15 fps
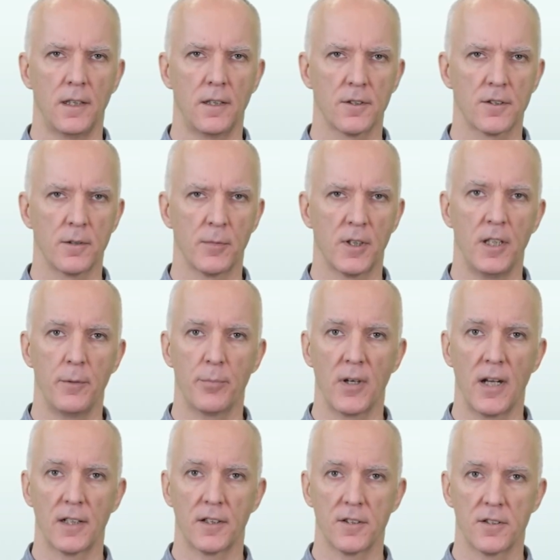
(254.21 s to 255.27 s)
Here are some key
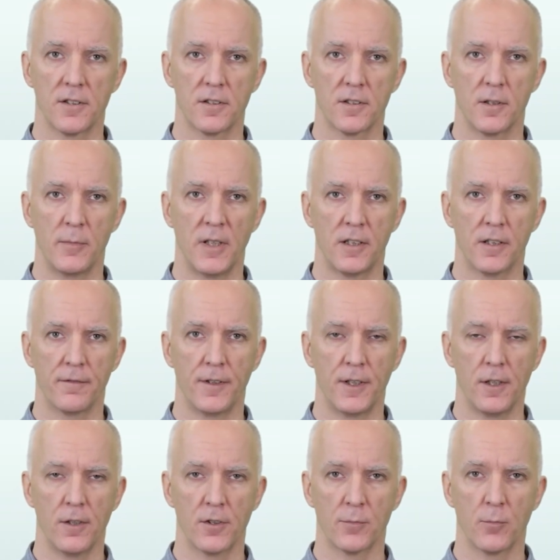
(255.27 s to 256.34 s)
practices to make your
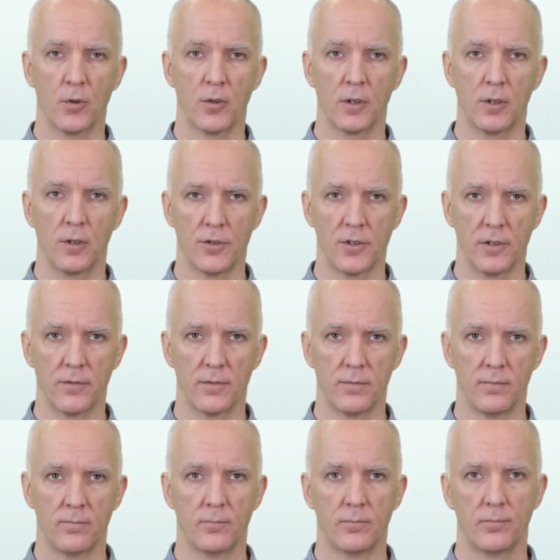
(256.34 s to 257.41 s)
videos more inclusive.
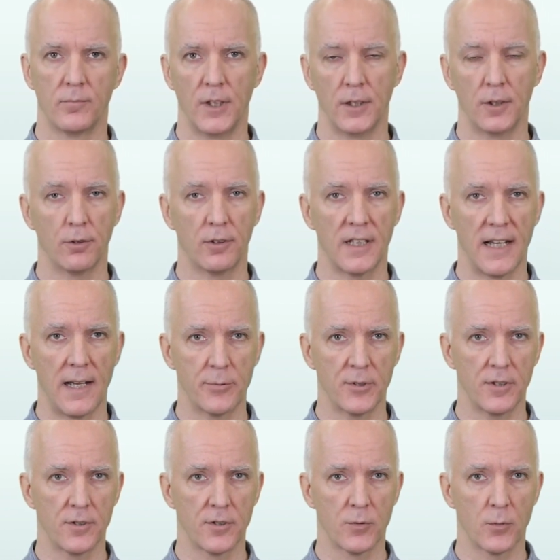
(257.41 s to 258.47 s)
Include
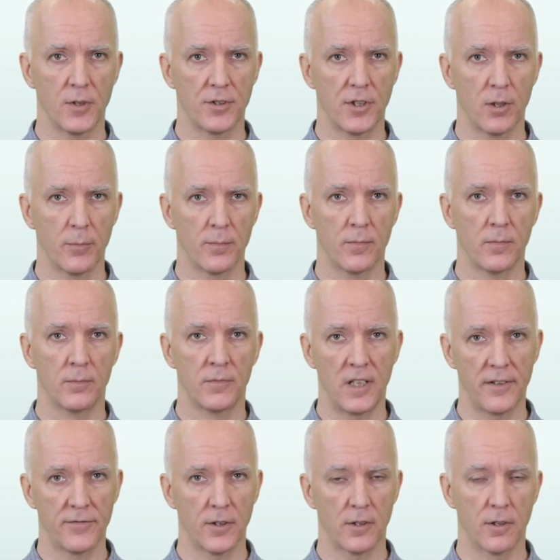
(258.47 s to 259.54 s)
captions, which help
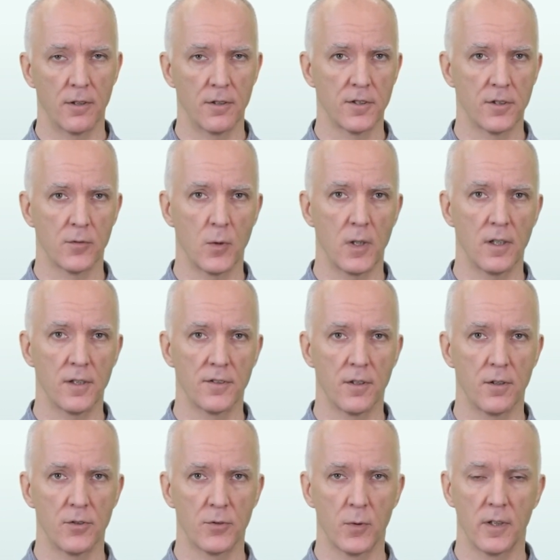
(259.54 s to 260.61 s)
deaf learners as well as
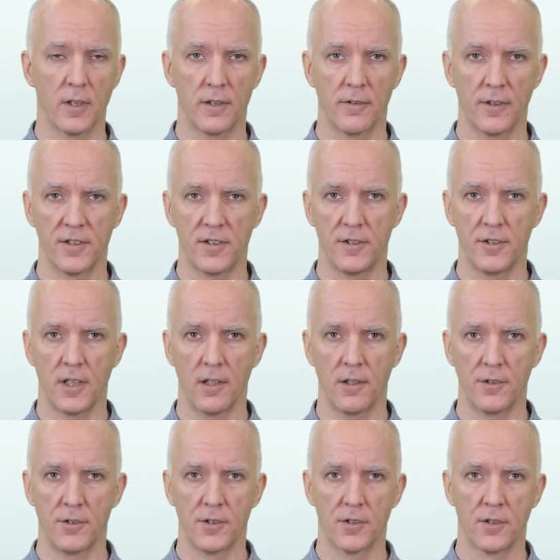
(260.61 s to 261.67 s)
those with literacy
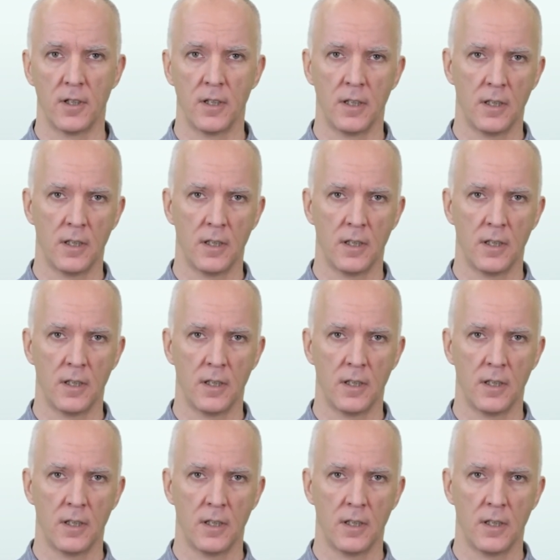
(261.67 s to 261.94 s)
challenges.